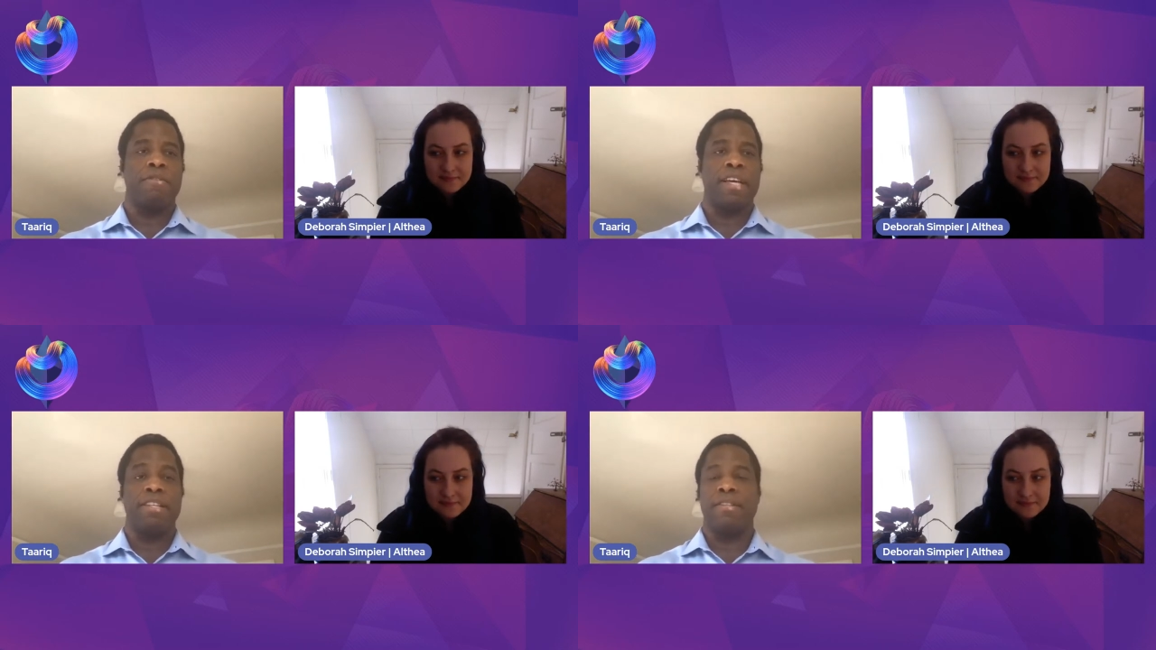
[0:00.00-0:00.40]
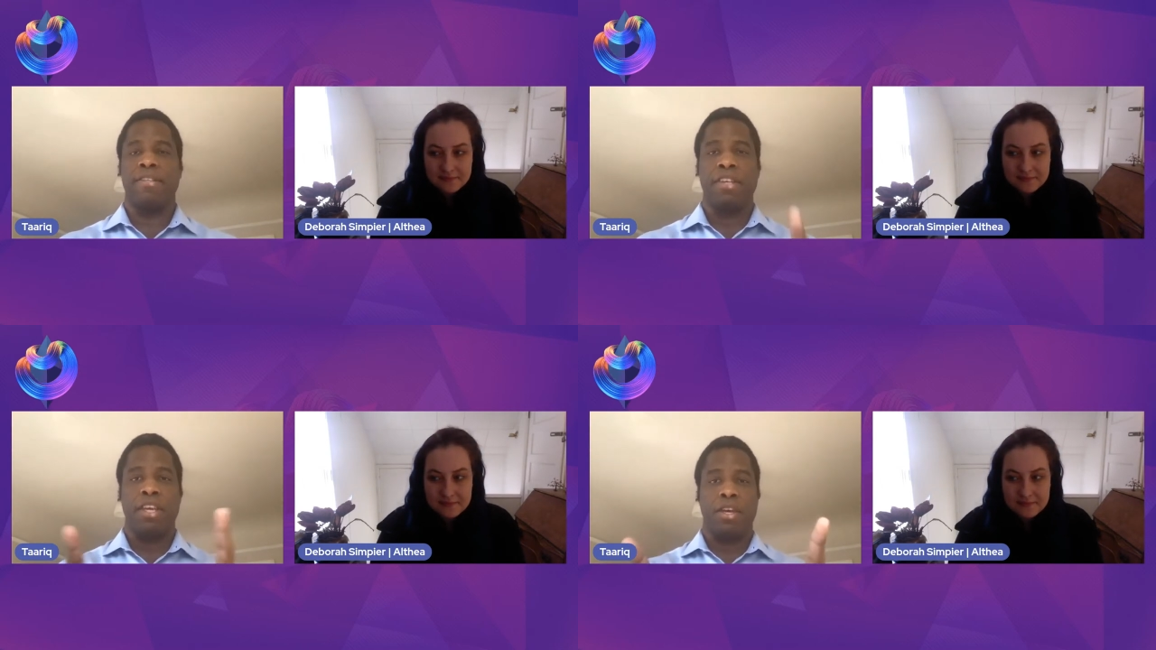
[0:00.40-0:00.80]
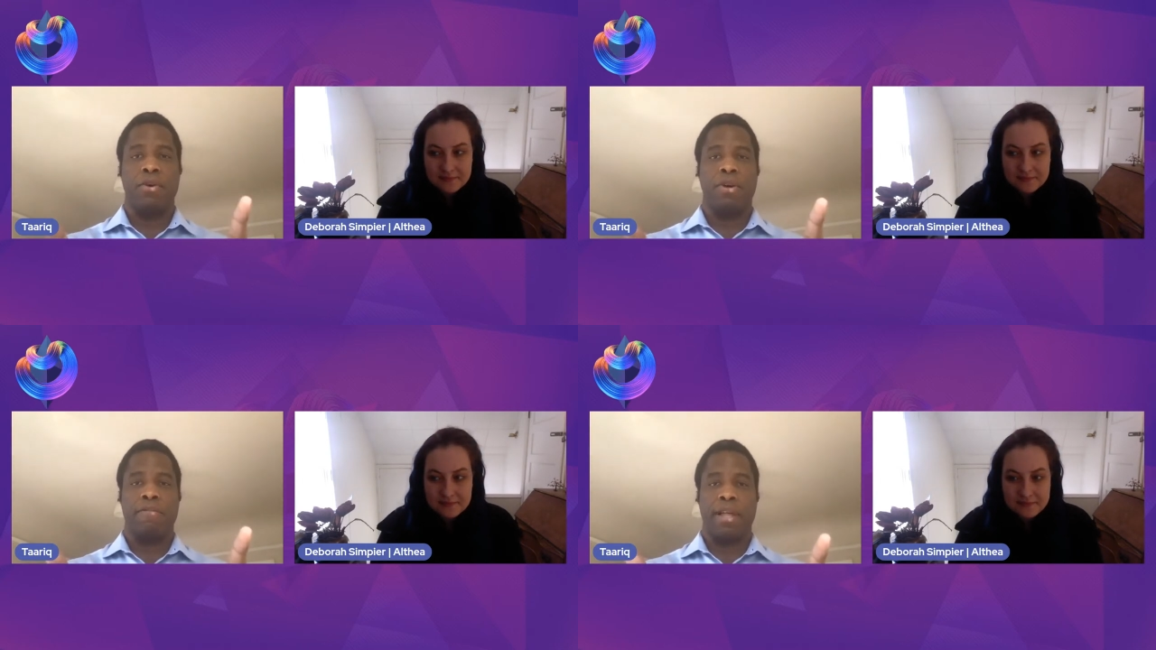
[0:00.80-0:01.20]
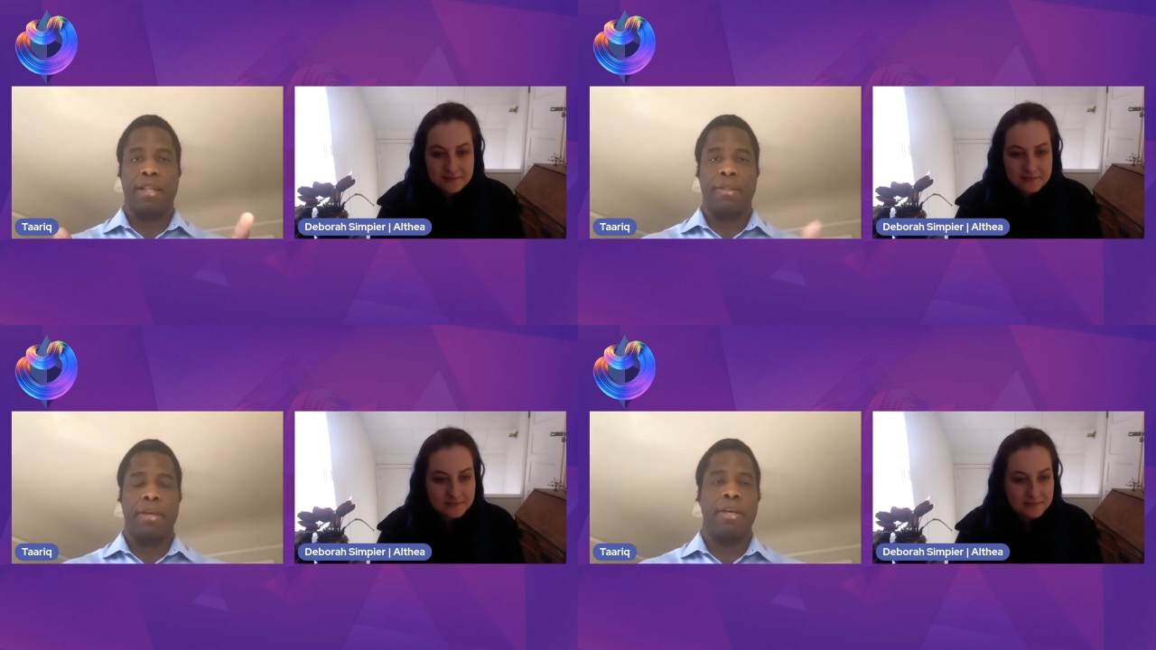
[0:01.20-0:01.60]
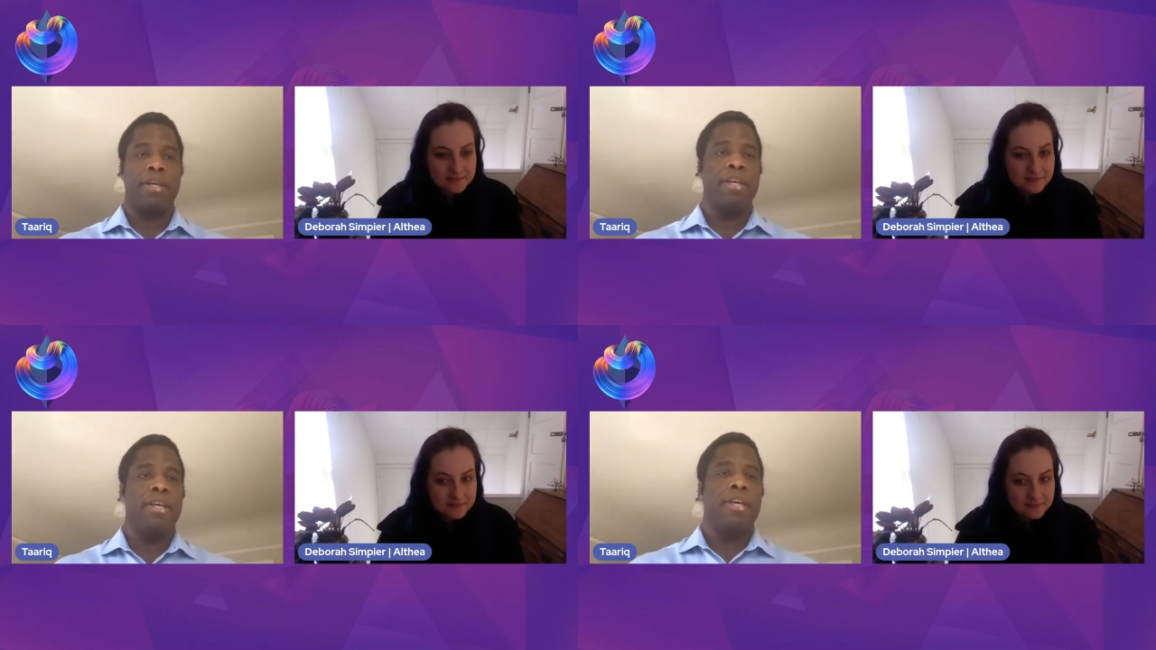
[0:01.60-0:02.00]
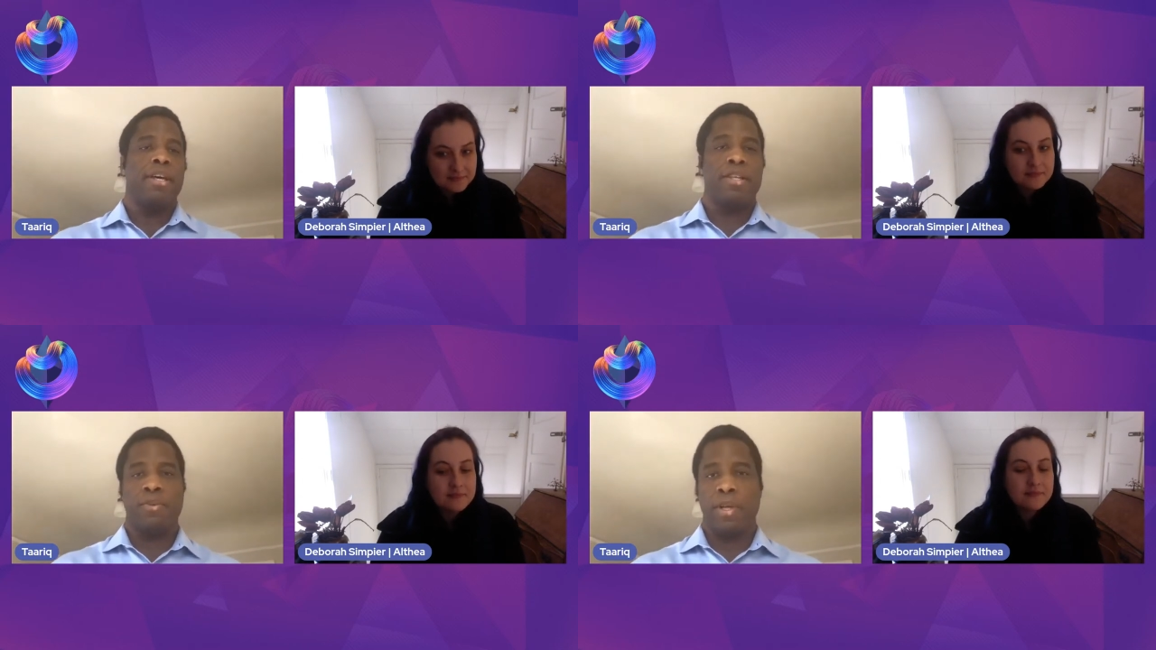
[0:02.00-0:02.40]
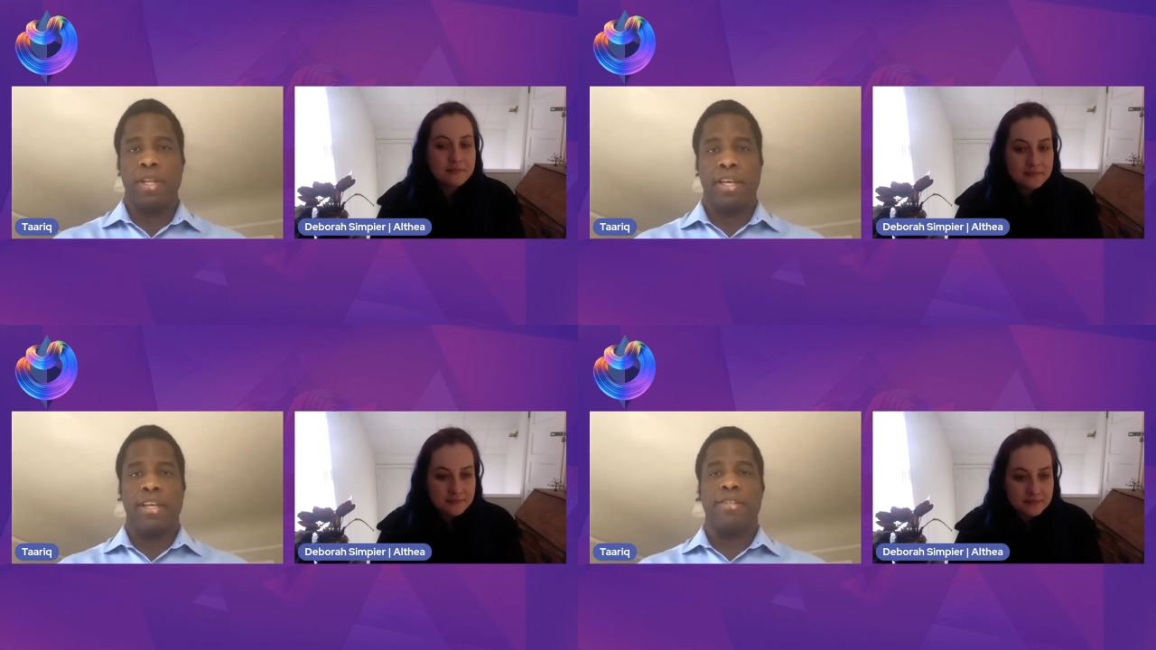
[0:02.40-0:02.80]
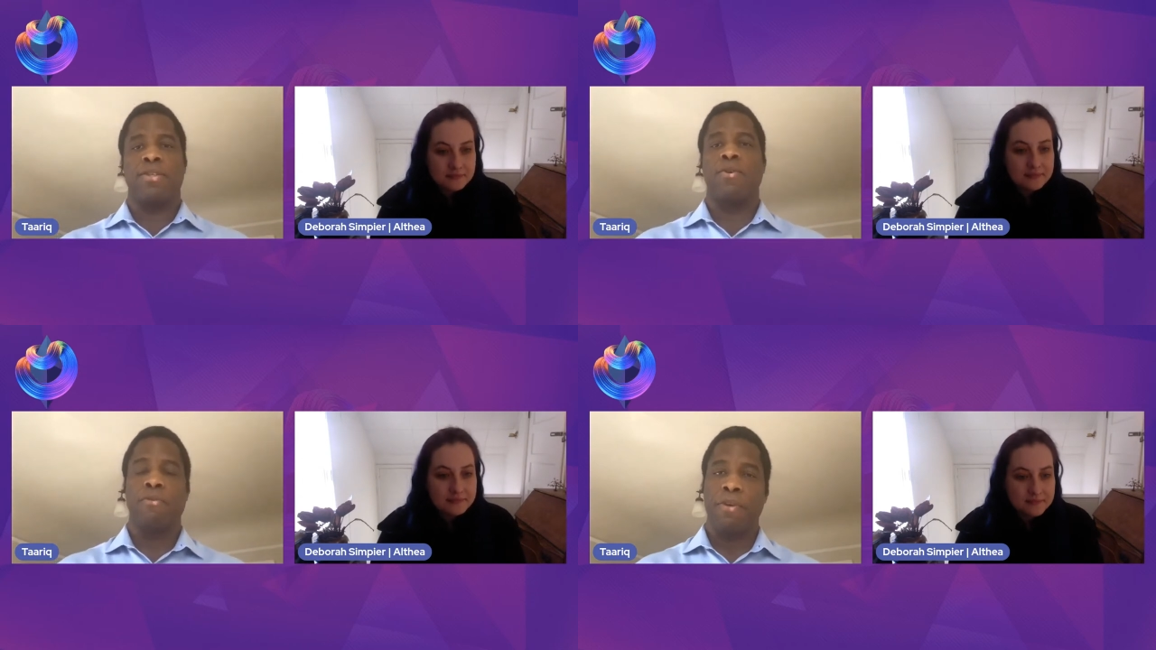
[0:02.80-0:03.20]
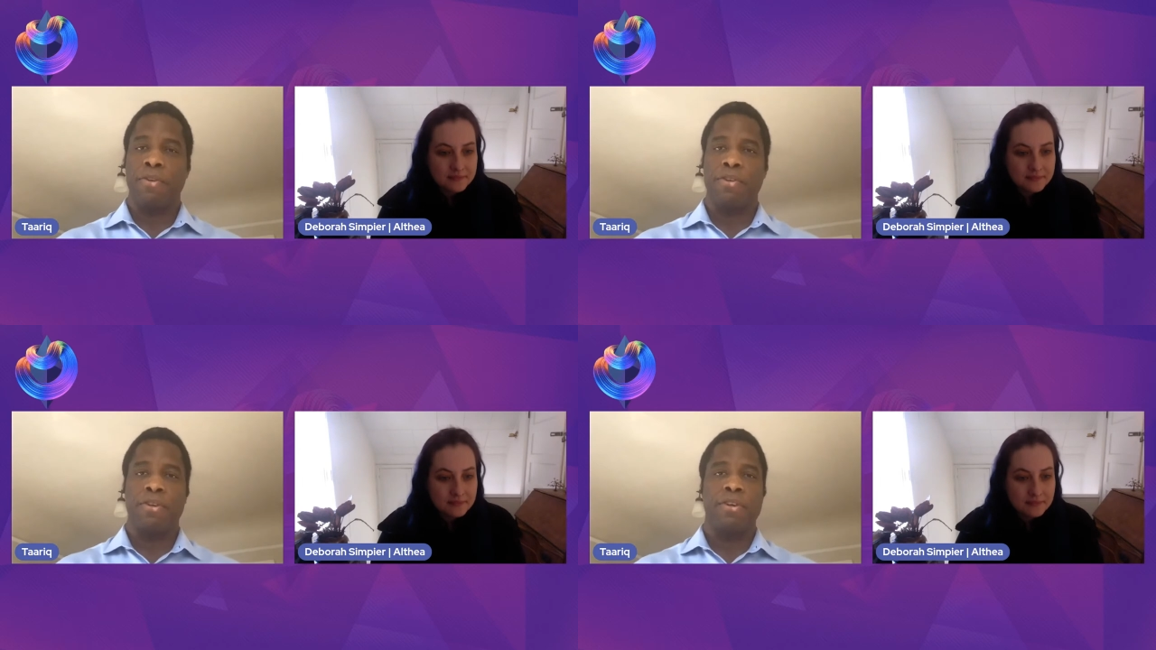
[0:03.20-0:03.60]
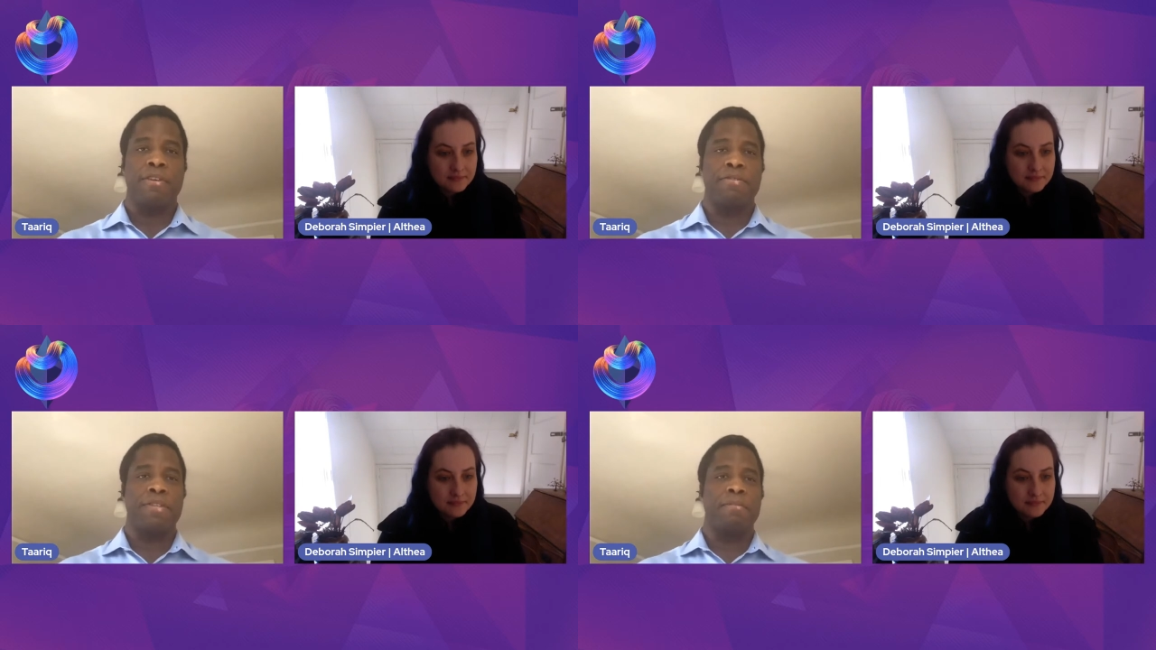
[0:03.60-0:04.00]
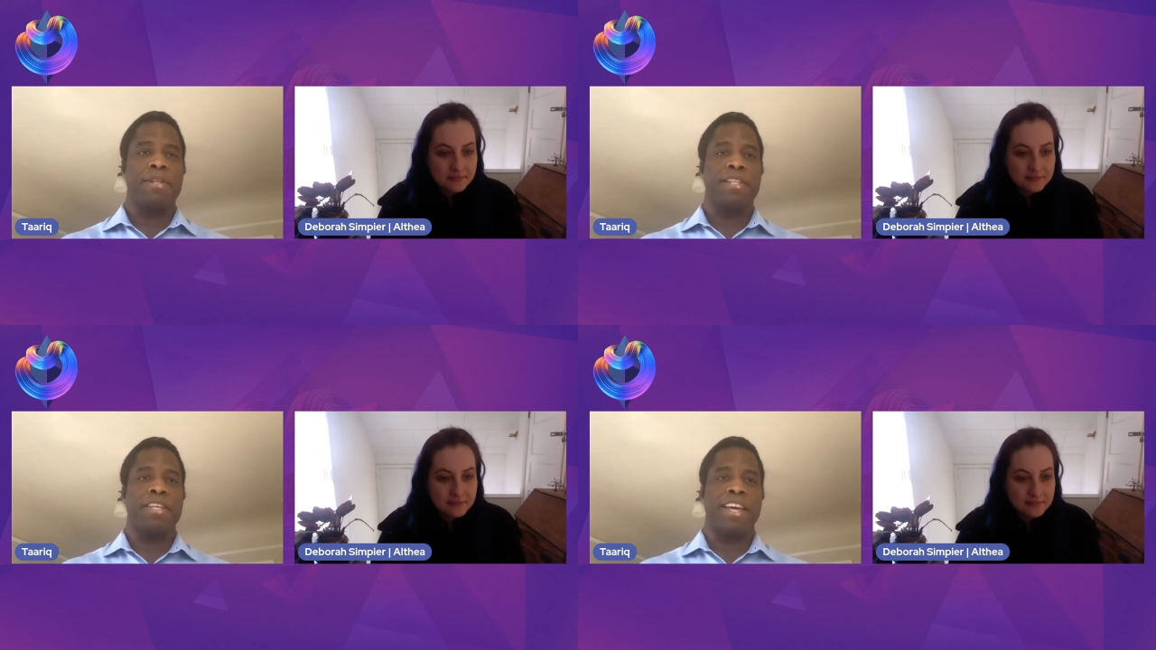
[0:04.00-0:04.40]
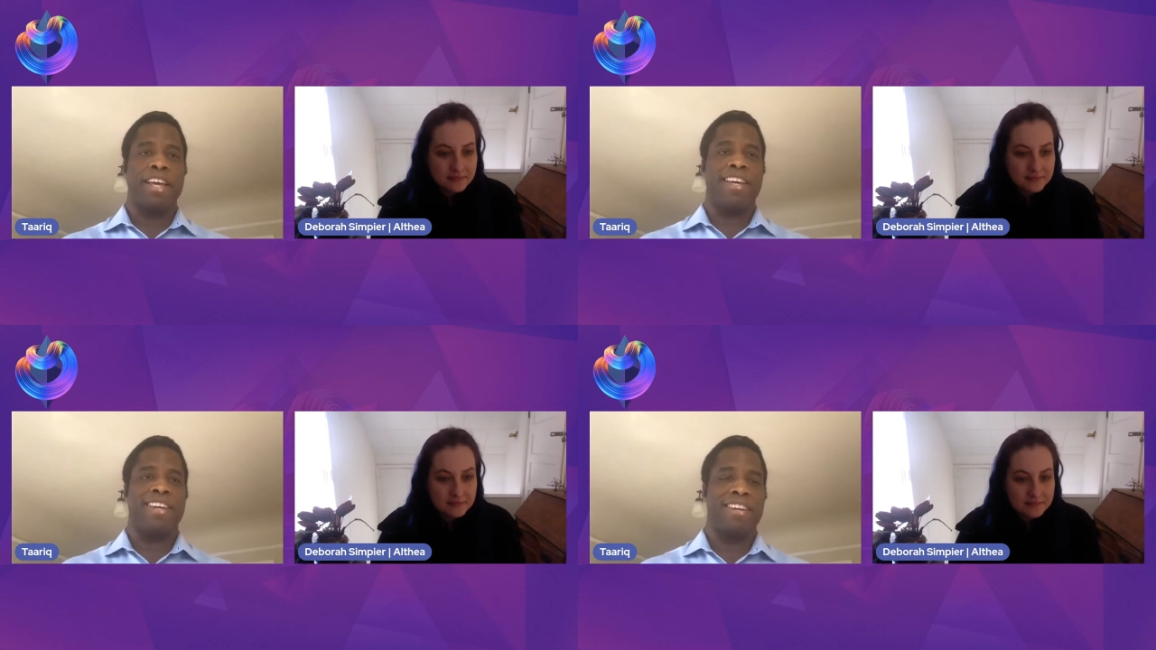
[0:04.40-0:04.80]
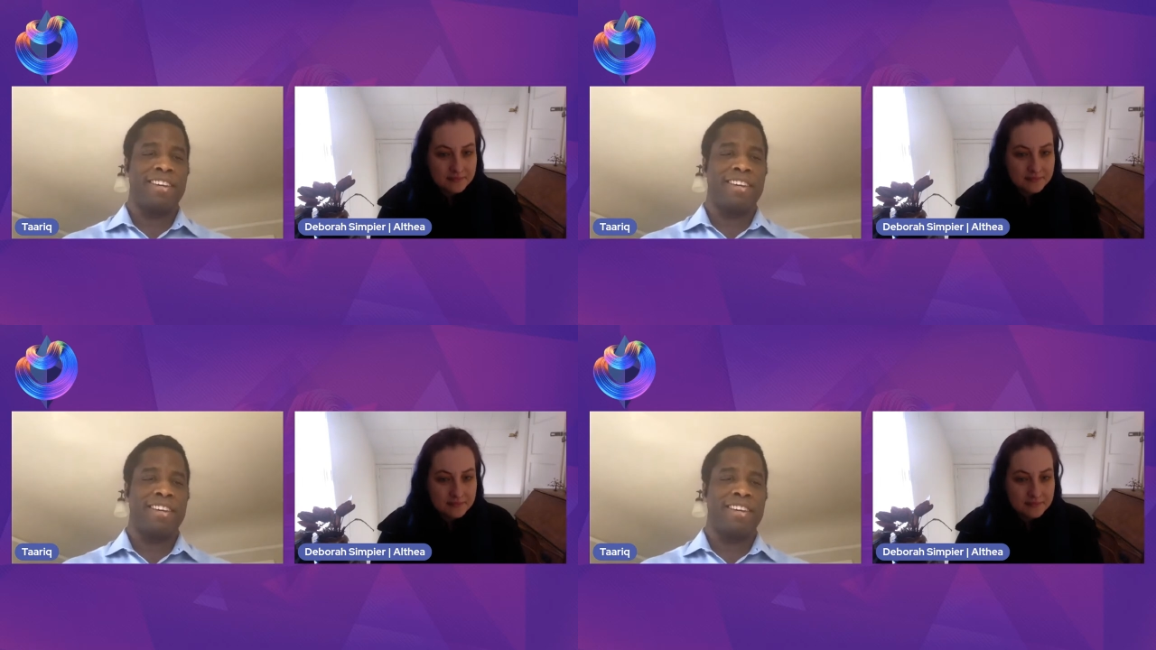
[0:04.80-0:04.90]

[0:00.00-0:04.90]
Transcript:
Speaker 1: and C E O of Althea, as well as co-founder of Sommelier.